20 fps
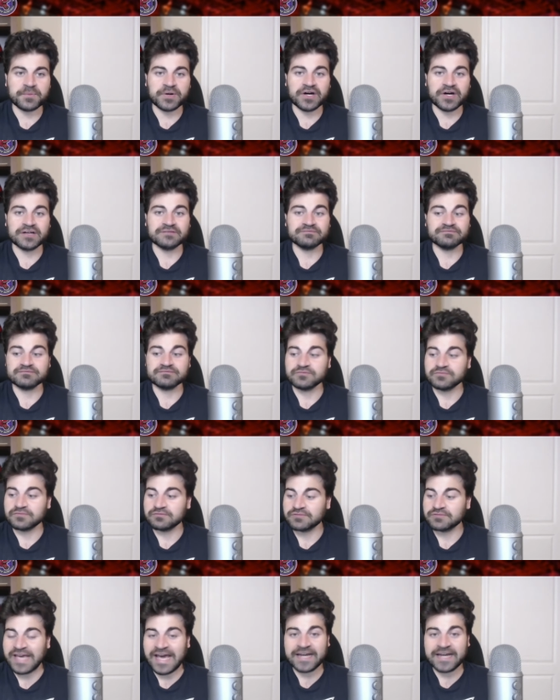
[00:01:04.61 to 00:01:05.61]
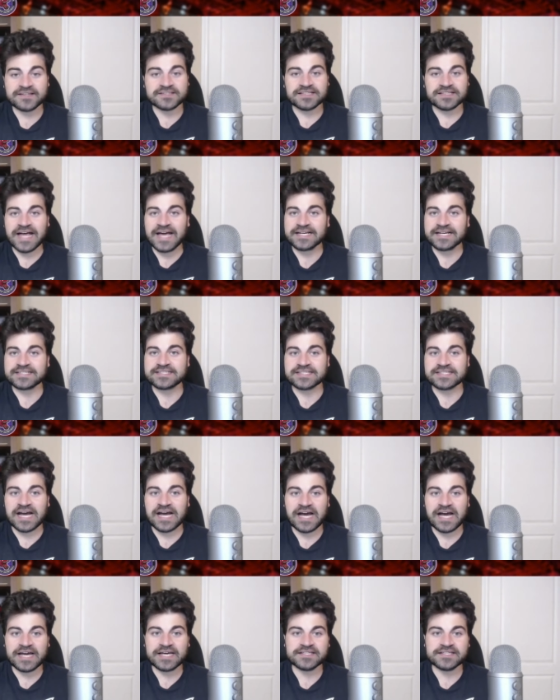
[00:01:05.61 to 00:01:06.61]
But Canada's lack of
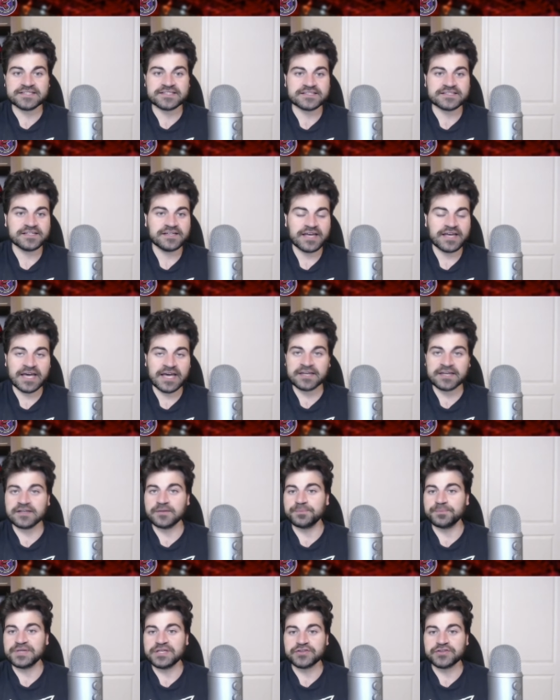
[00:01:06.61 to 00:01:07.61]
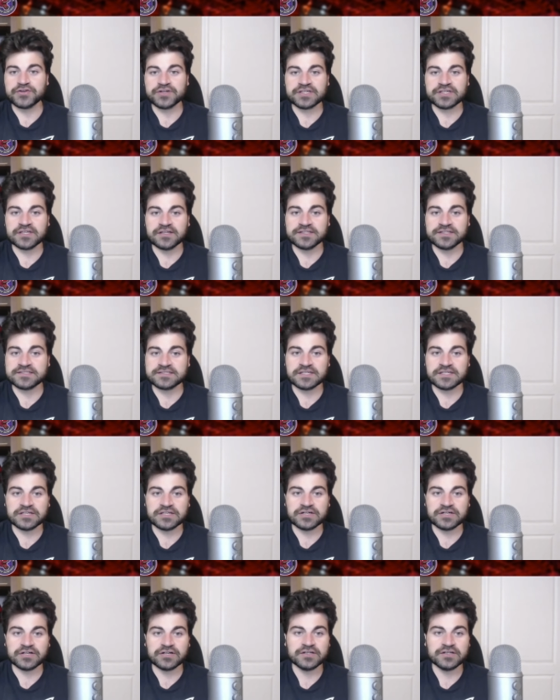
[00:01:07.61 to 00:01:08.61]
size ended up being their Achilles
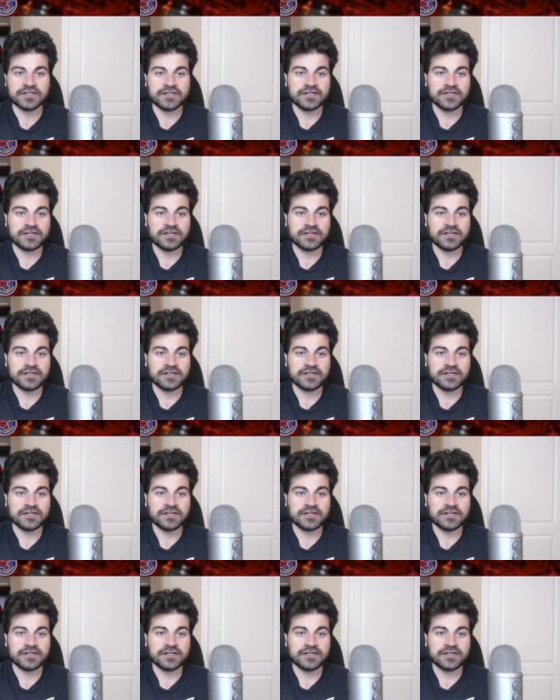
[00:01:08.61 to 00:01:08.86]
heel.